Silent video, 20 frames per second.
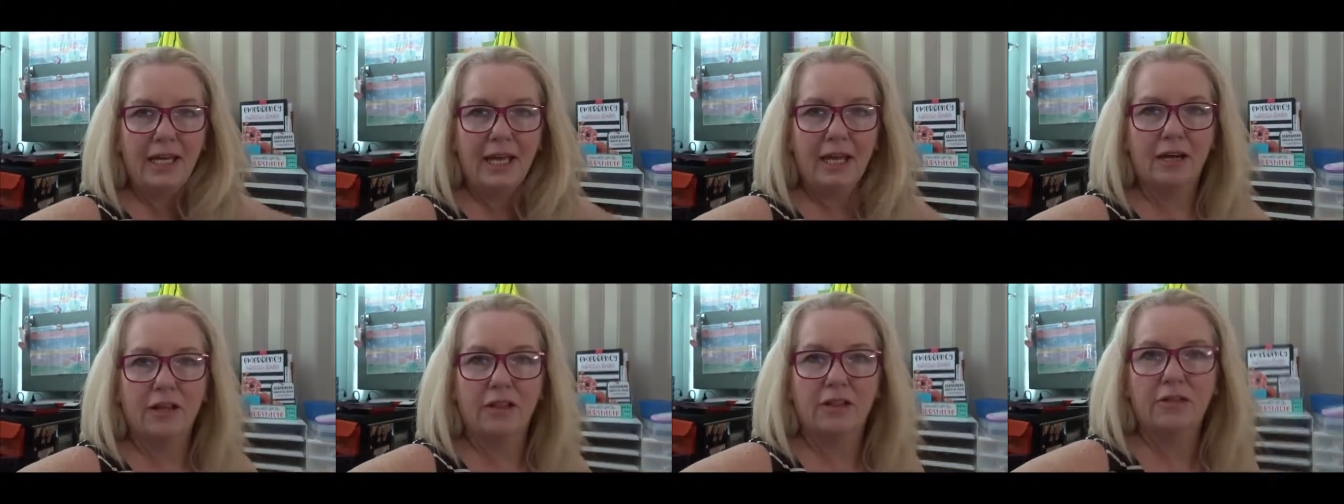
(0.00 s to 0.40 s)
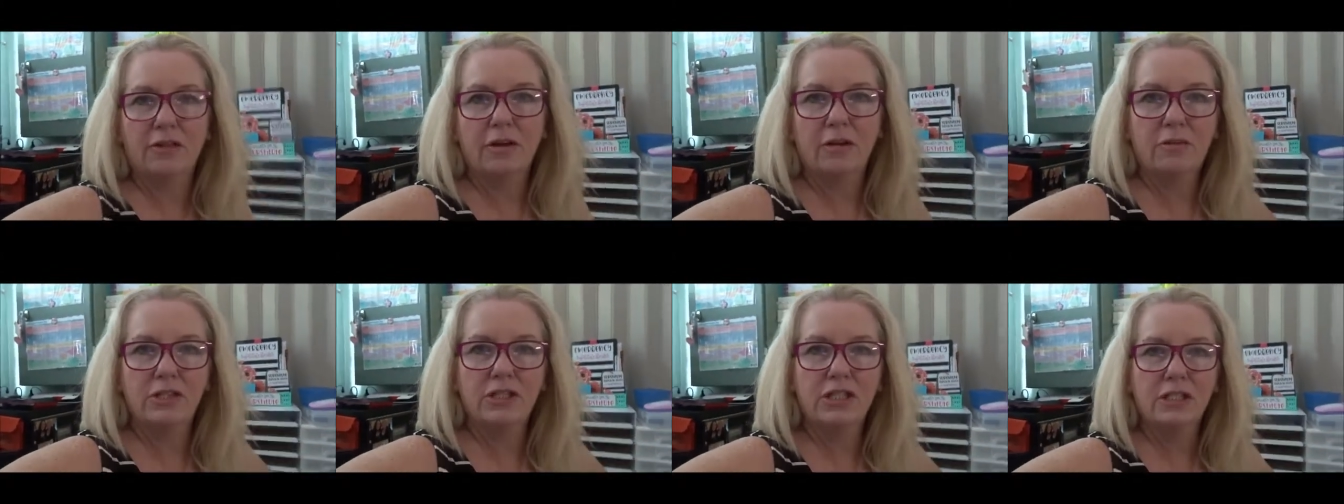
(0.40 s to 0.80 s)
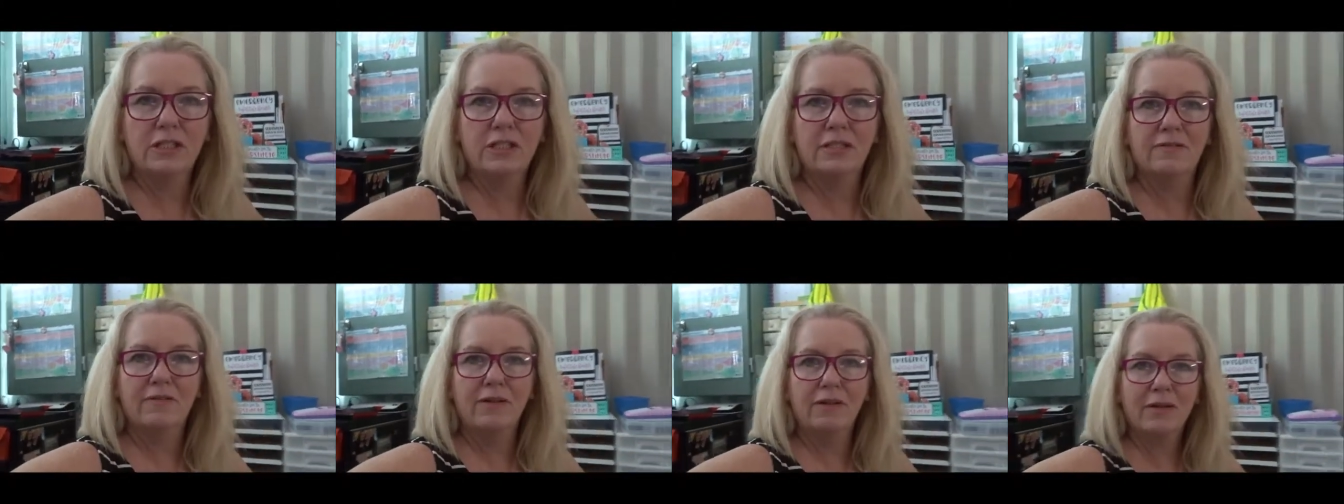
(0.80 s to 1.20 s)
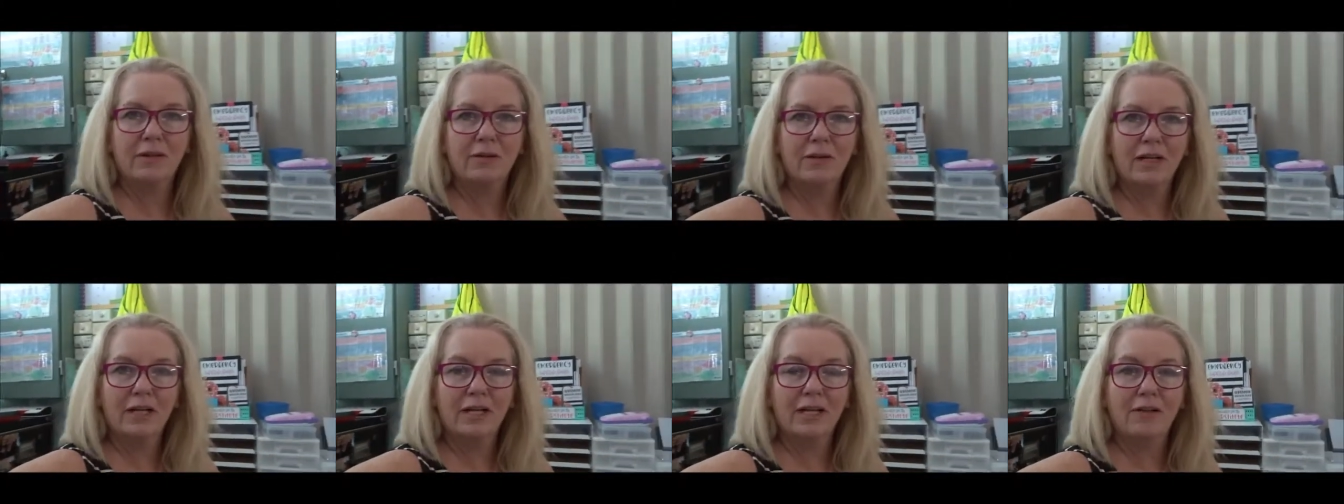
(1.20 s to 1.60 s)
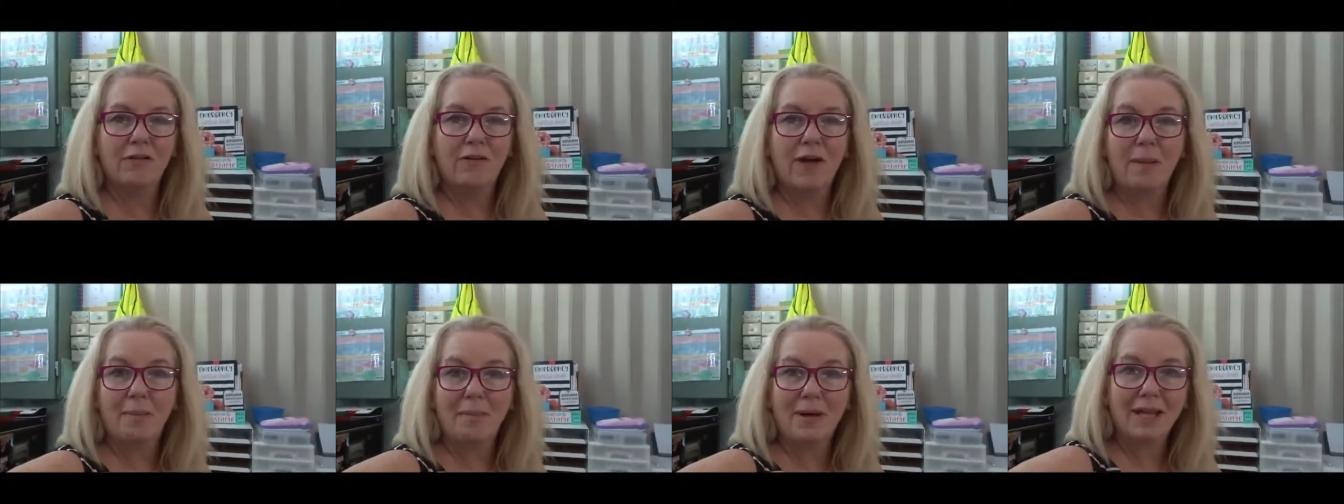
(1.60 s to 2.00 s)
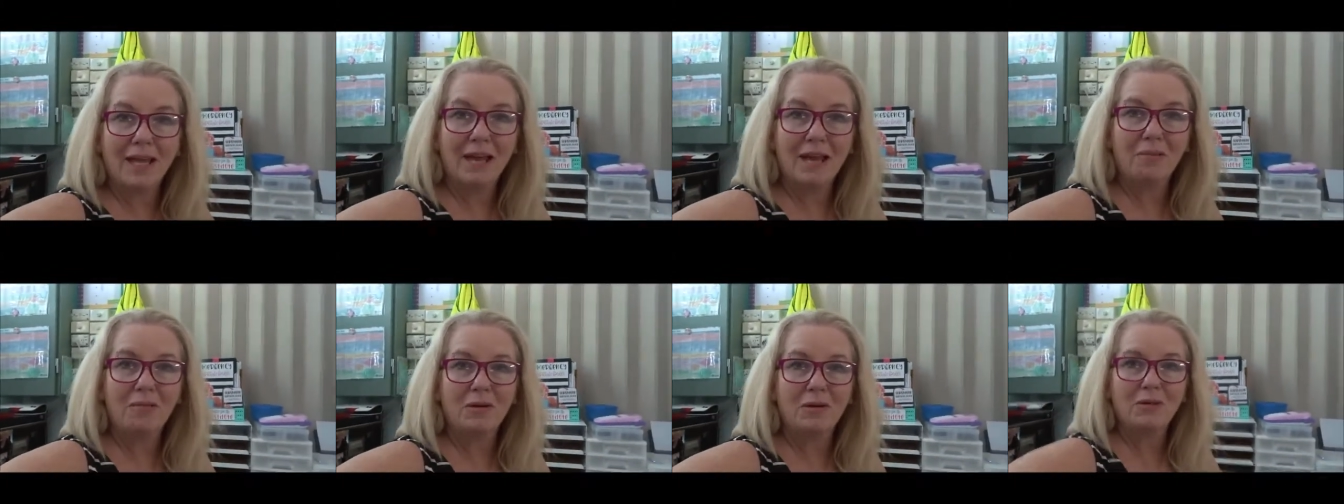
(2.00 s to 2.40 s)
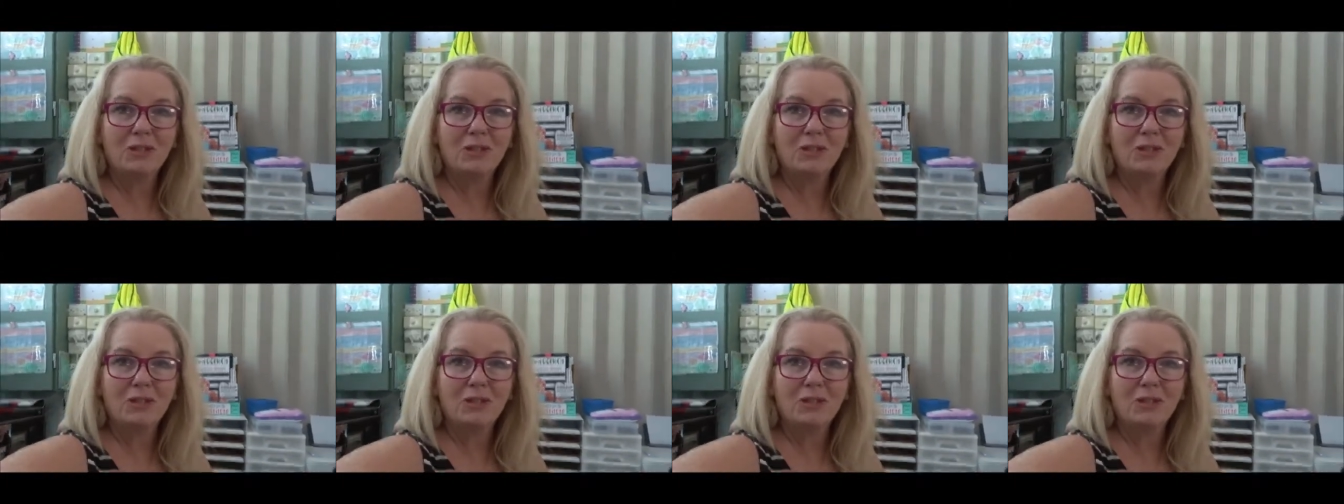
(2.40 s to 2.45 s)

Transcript: and I thought I would just very quickly grab my camera,